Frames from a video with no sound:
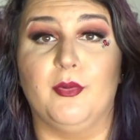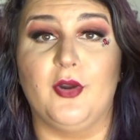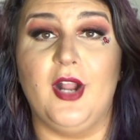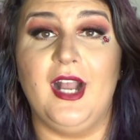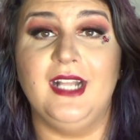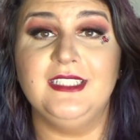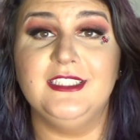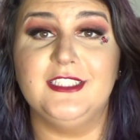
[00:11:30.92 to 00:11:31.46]

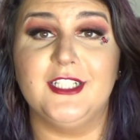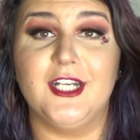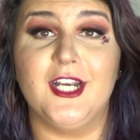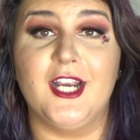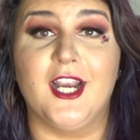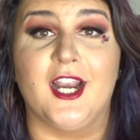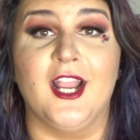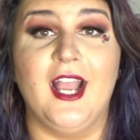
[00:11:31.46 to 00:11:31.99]

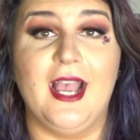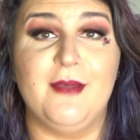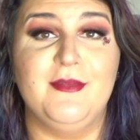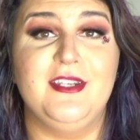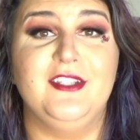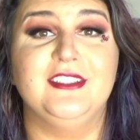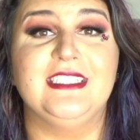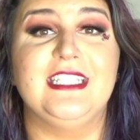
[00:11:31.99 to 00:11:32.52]
Bronzer. I've
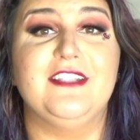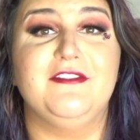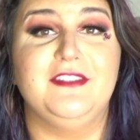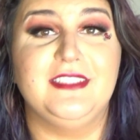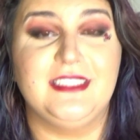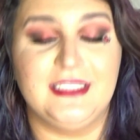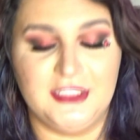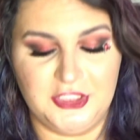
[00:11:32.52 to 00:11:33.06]
been using the
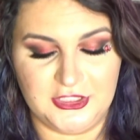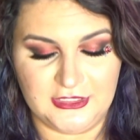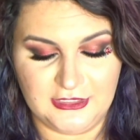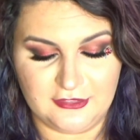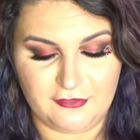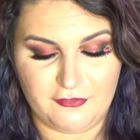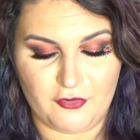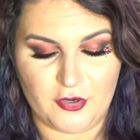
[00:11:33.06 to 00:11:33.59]

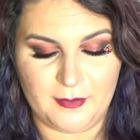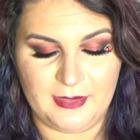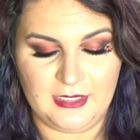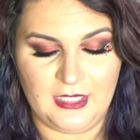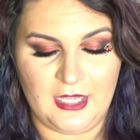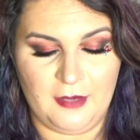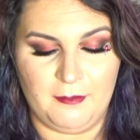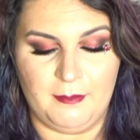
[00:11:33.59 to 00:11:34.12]
Physicians
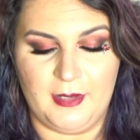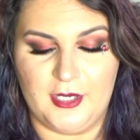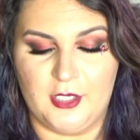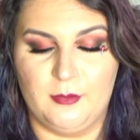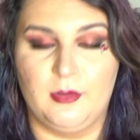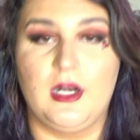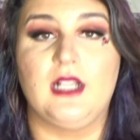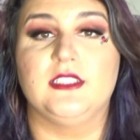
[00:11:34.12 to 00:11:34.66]
Formula
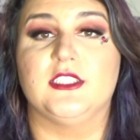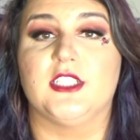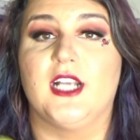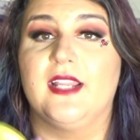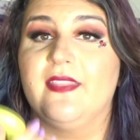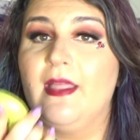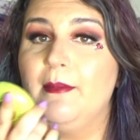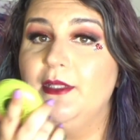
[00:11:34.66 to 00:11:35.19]
Butter Bronzer,
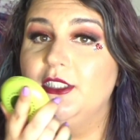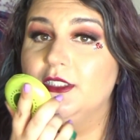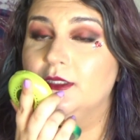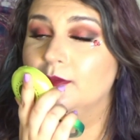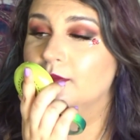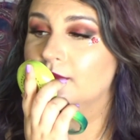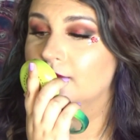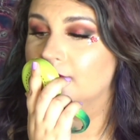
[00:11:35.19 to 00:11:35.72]
and let me
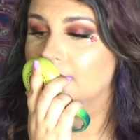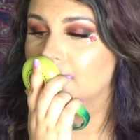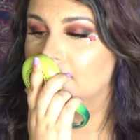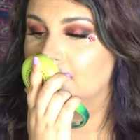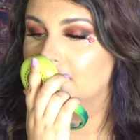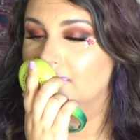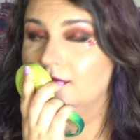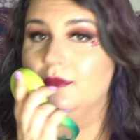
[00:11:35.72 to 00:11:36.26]
just,
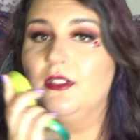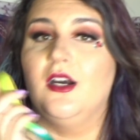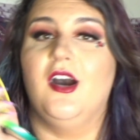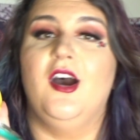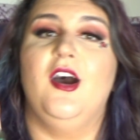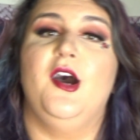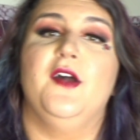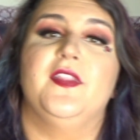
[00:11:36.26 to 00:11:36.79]

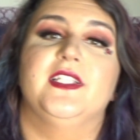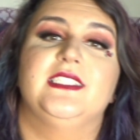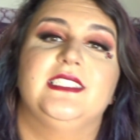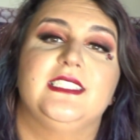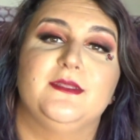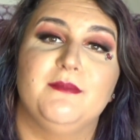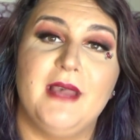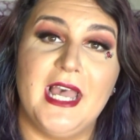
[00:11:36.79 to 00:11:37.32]
oh, the
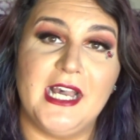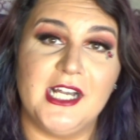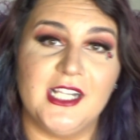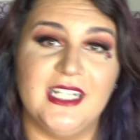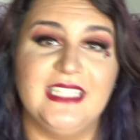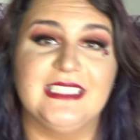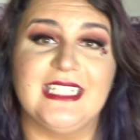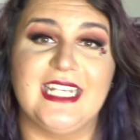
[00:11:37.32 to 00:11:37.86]

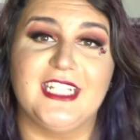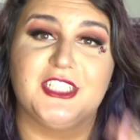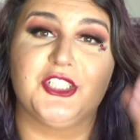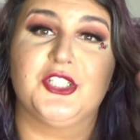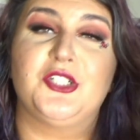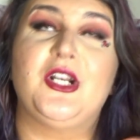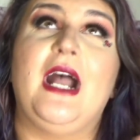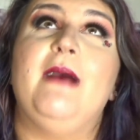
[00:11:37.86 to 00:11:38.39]
smell. It's like a
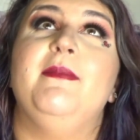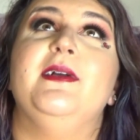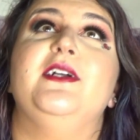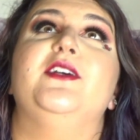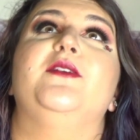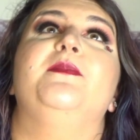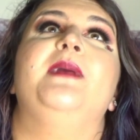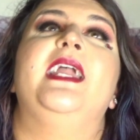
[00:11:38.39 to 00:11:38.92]

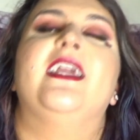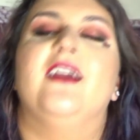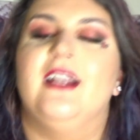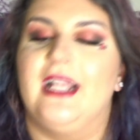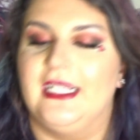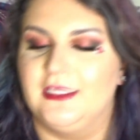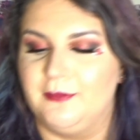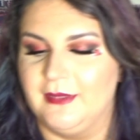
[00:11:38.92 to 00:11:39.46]
tropical
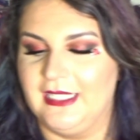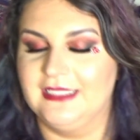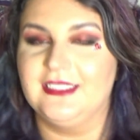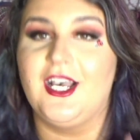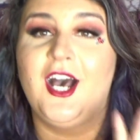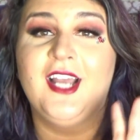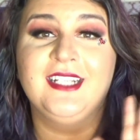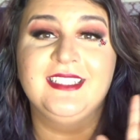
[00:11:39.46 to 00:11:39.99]
paradise, but
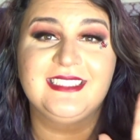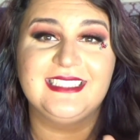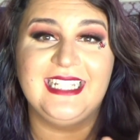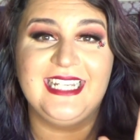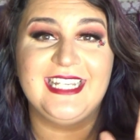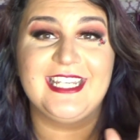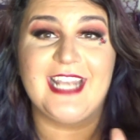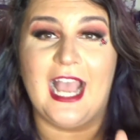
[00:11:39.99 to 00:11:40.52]
that's
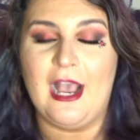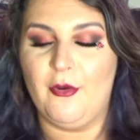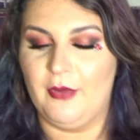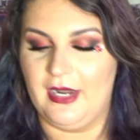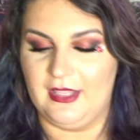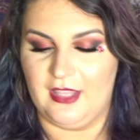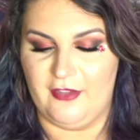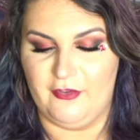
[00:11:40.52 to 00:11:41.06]
honestly not
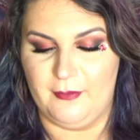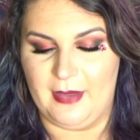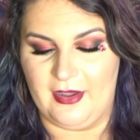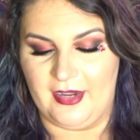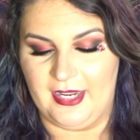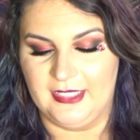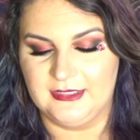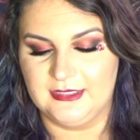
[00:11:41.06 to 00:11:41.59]
what I love
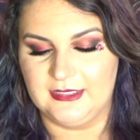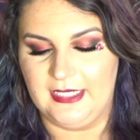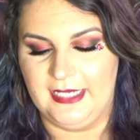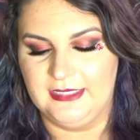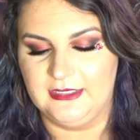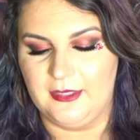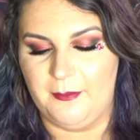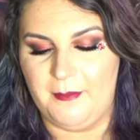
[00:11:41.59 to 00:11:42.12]
about it.
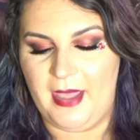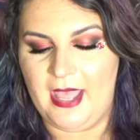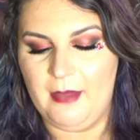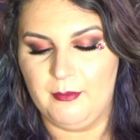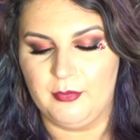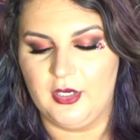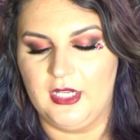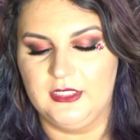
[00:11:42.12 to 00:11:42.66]
It's a
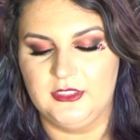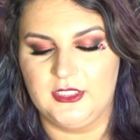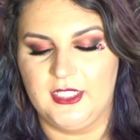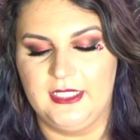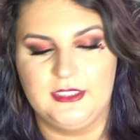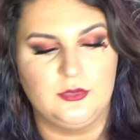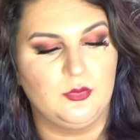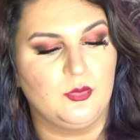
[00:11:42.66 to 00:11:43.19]
matte
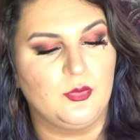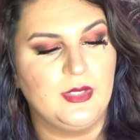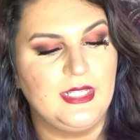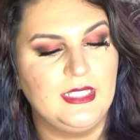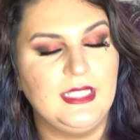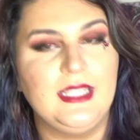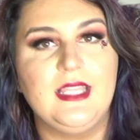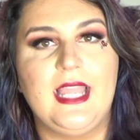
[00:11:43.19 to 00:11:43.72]
bronzer. It's
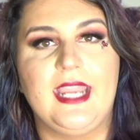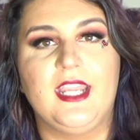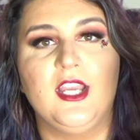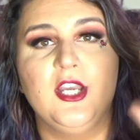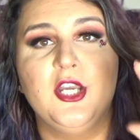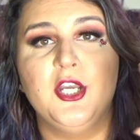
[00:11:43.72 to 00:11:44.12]
really like